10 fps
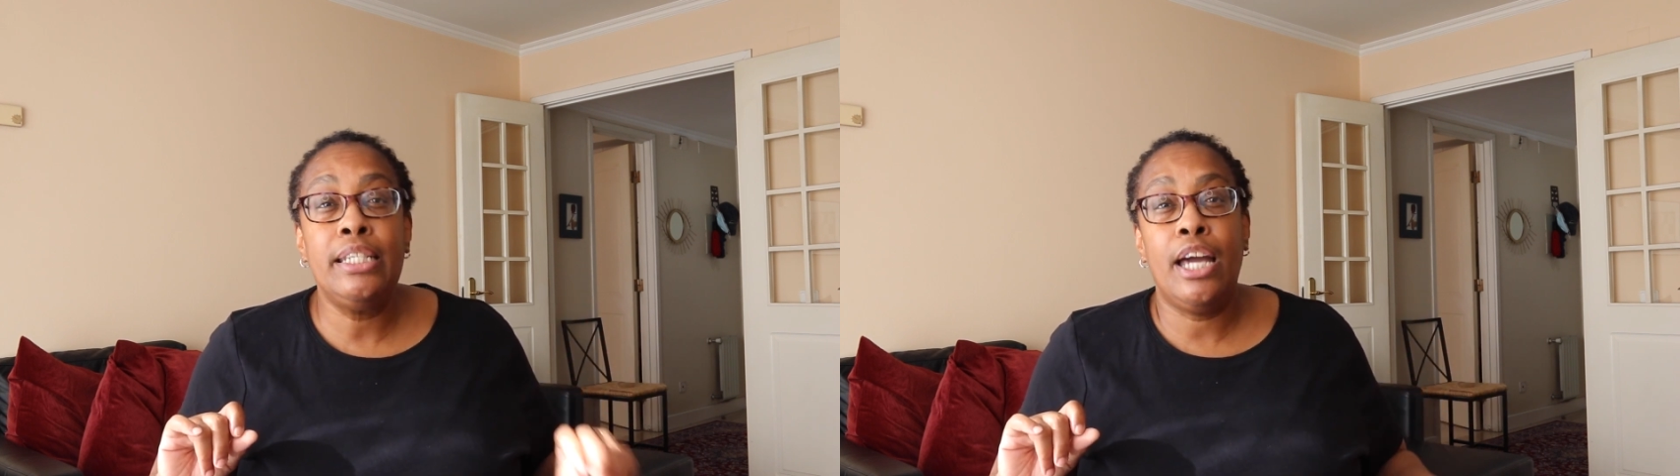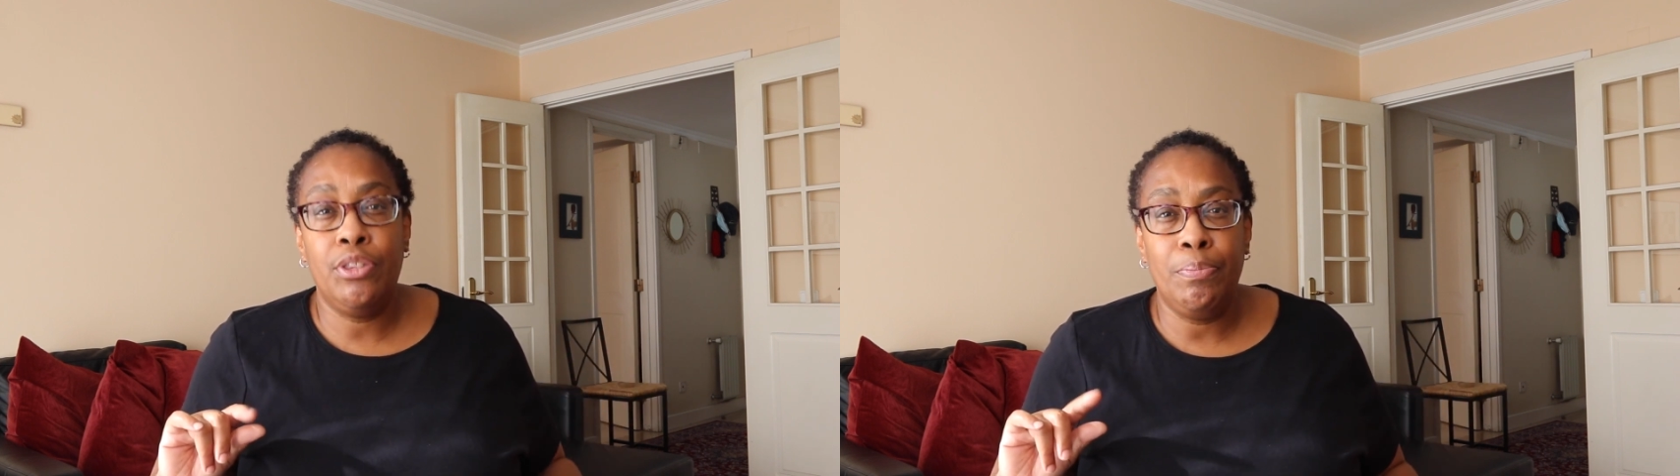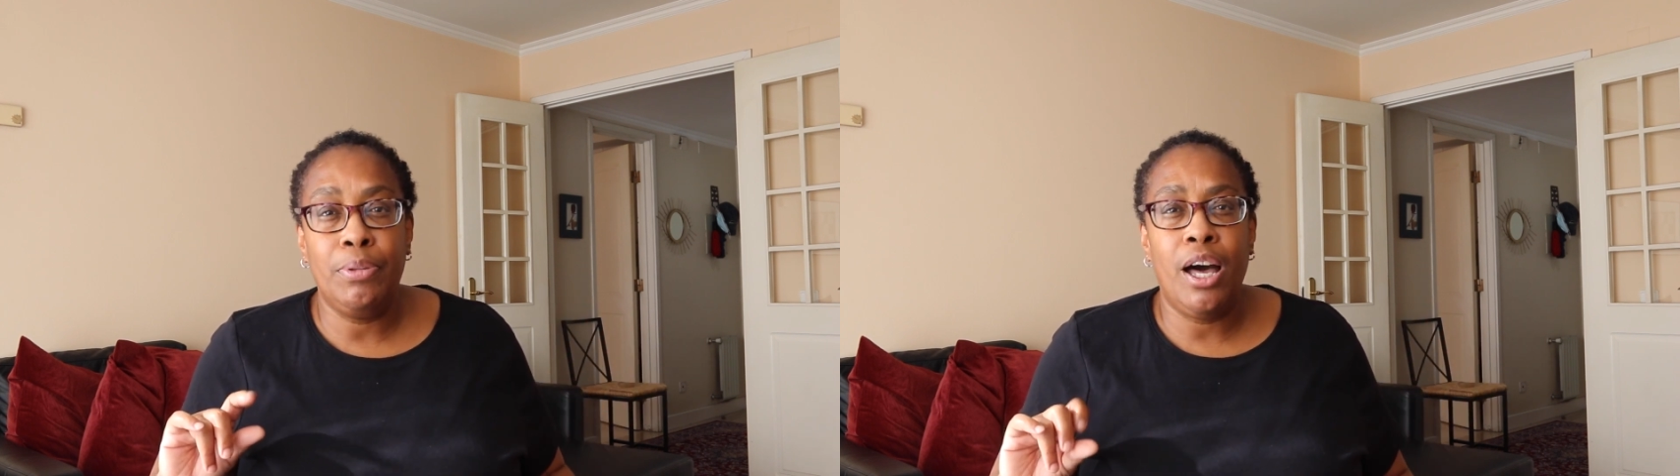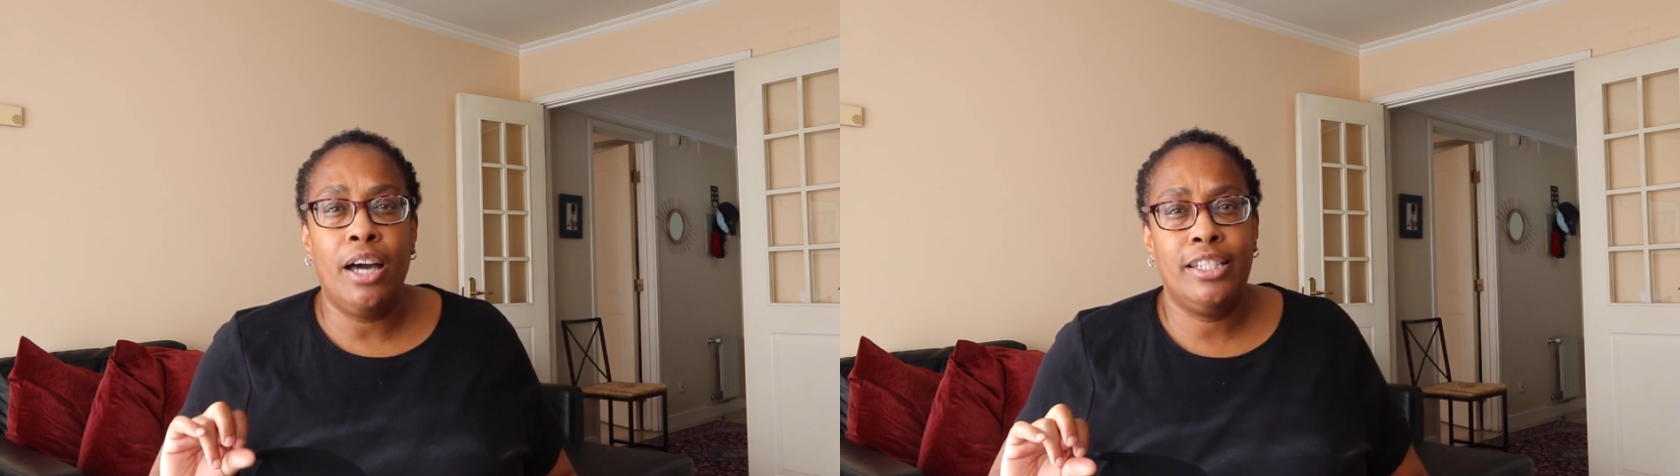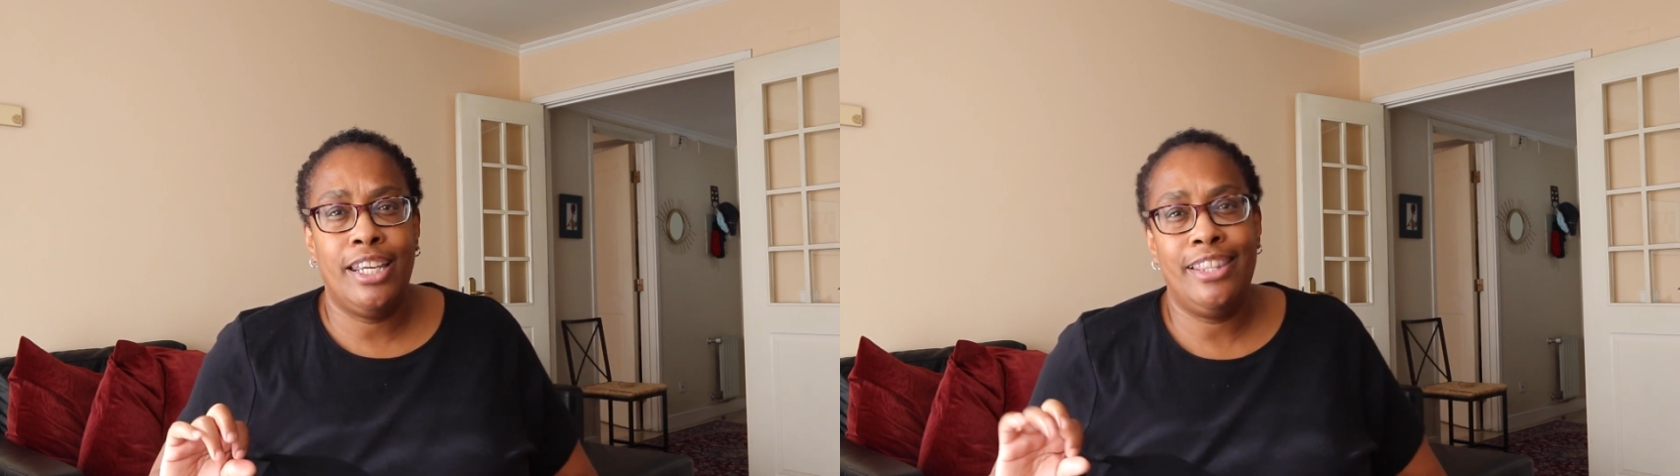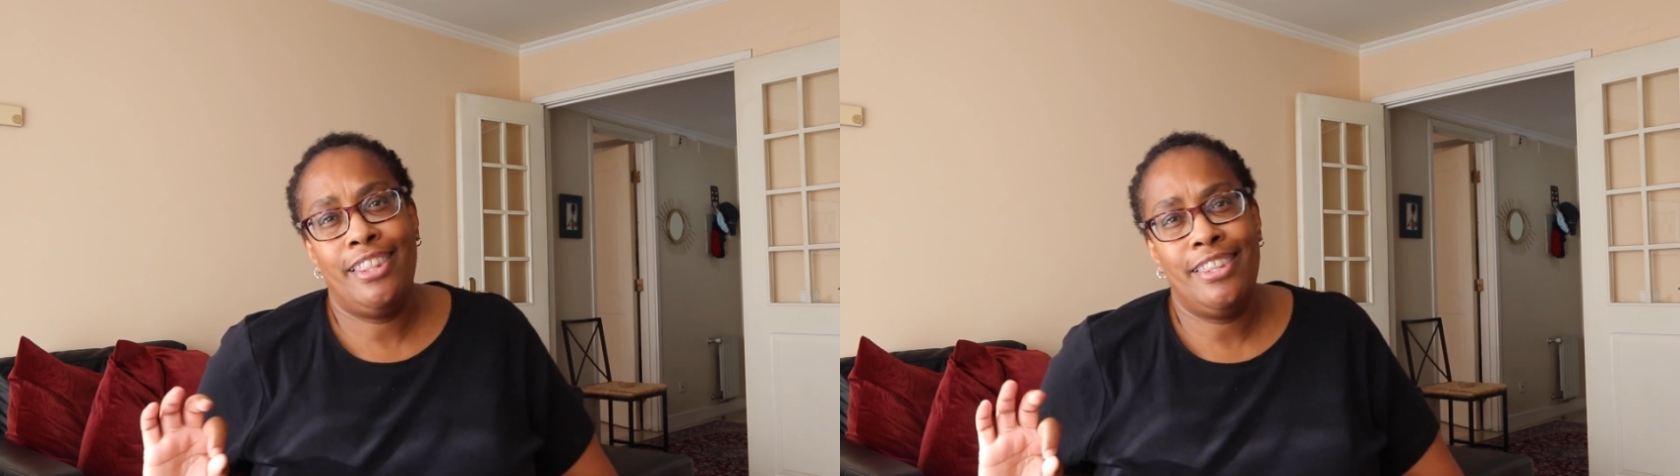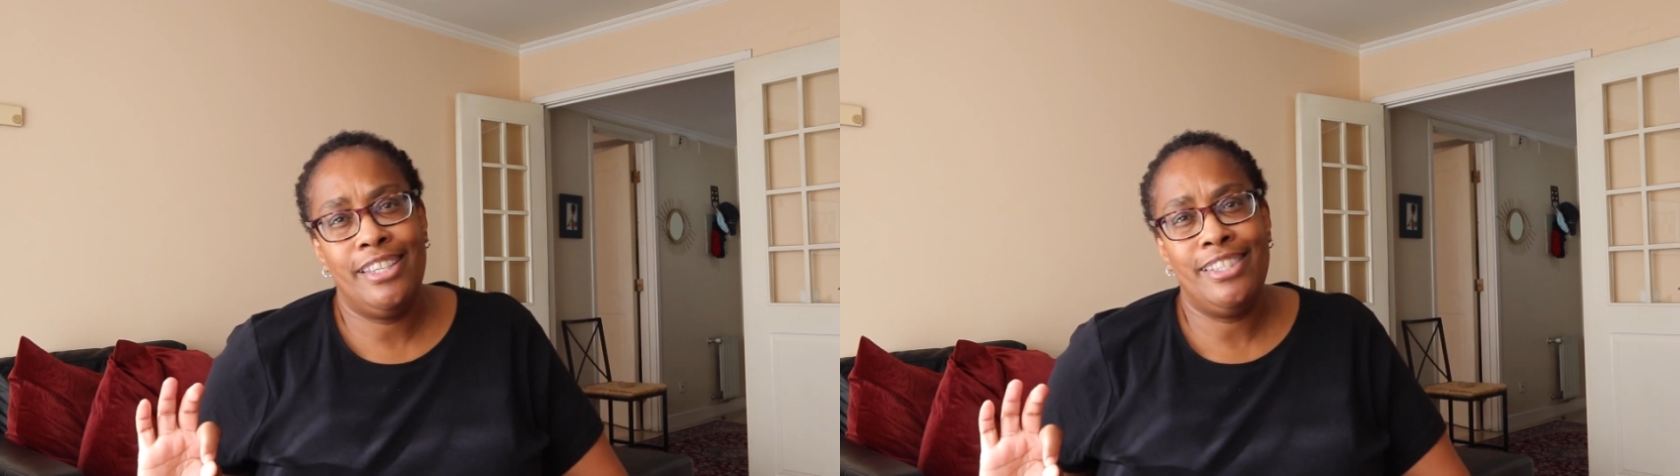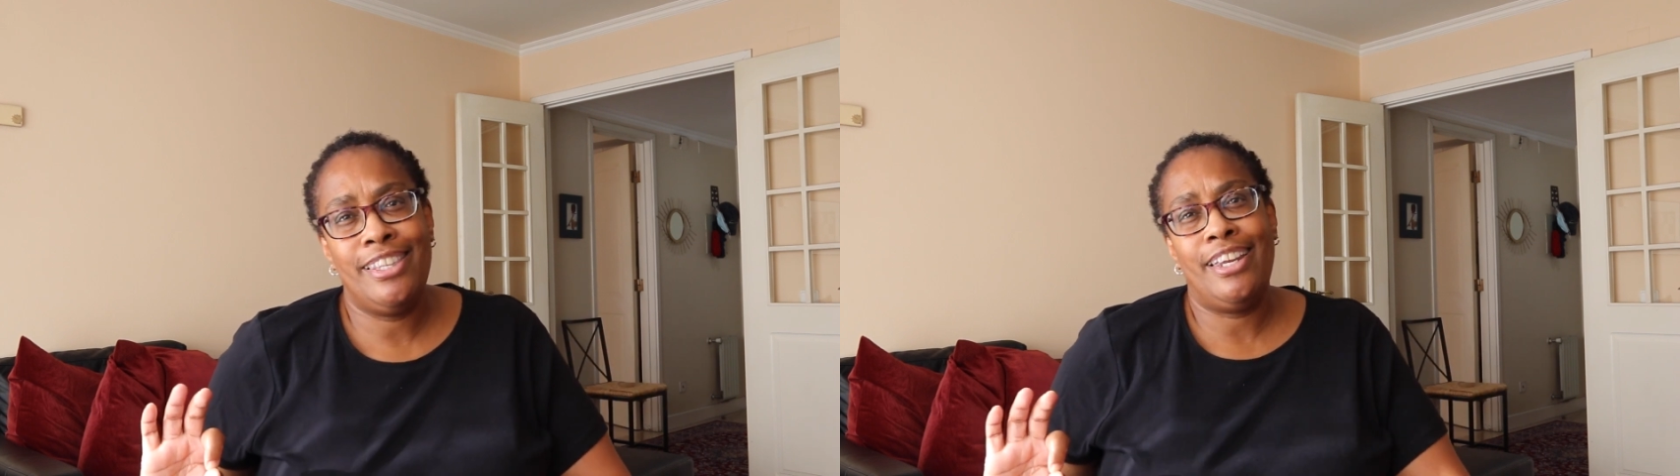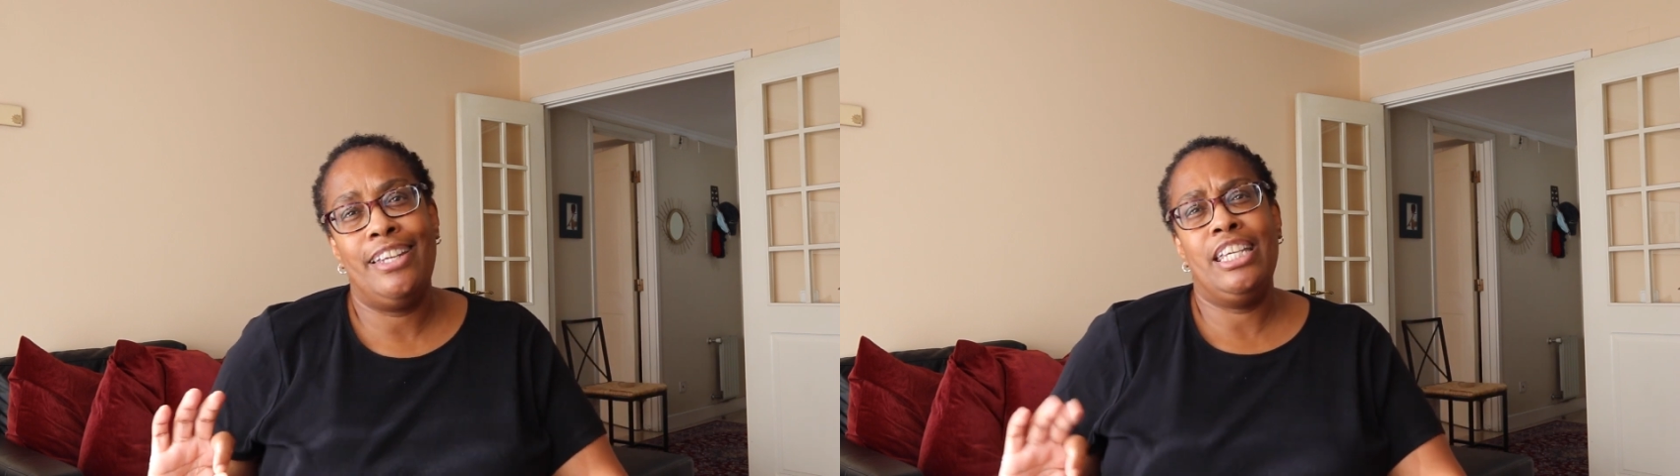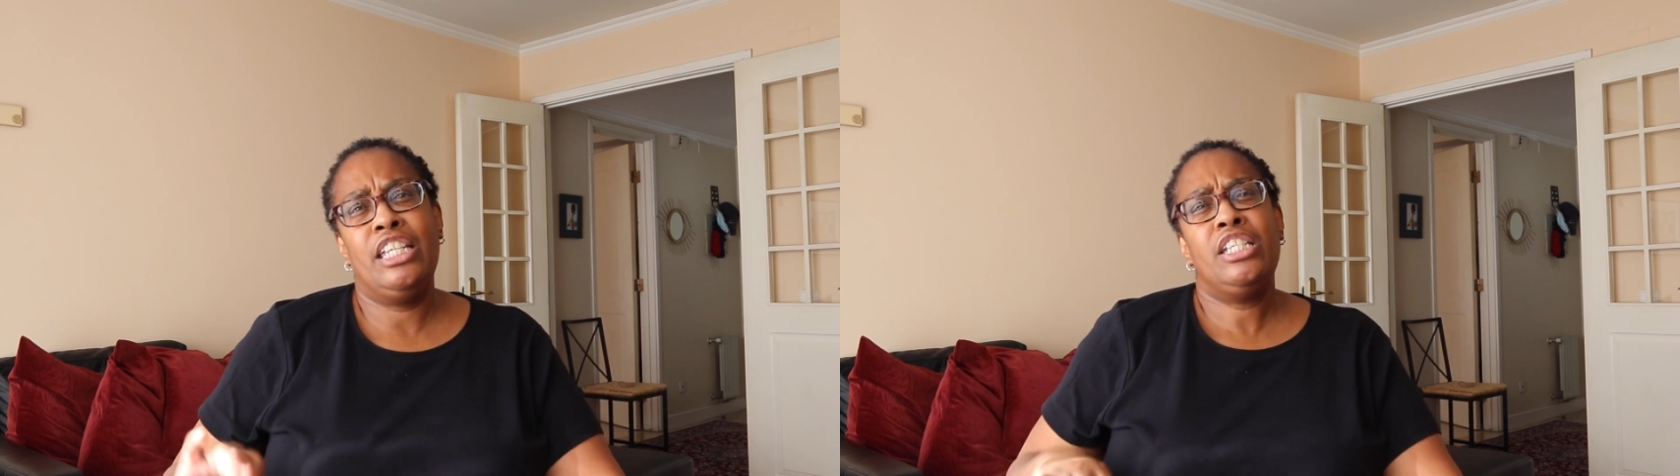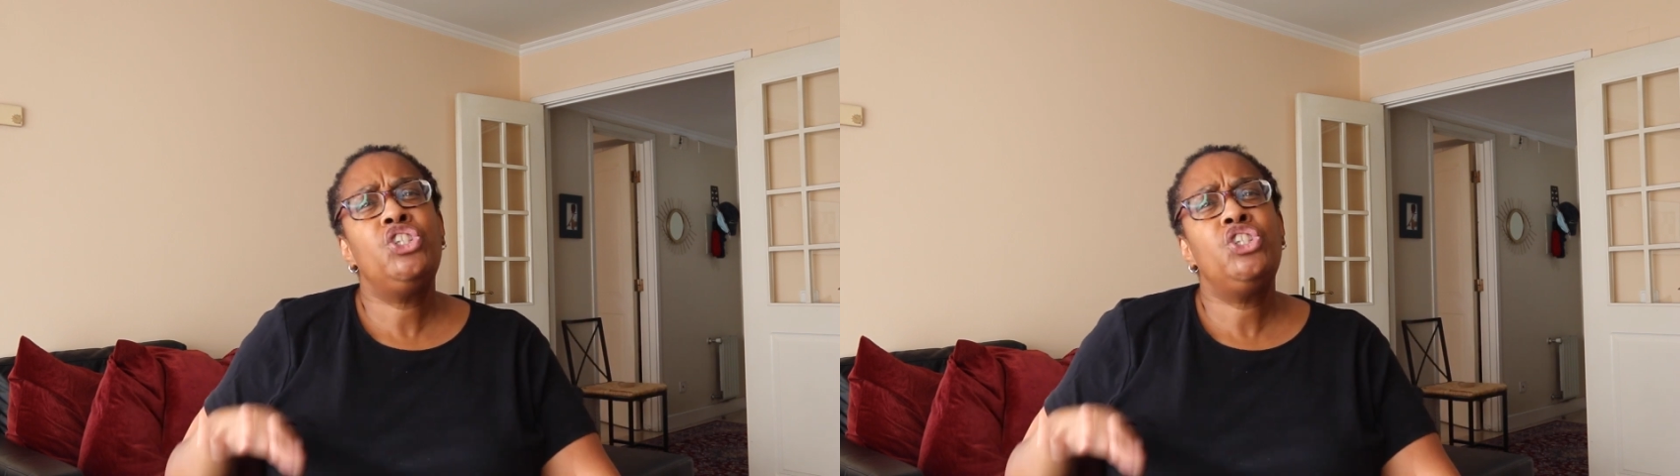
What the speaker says: down the block to get the things that I need.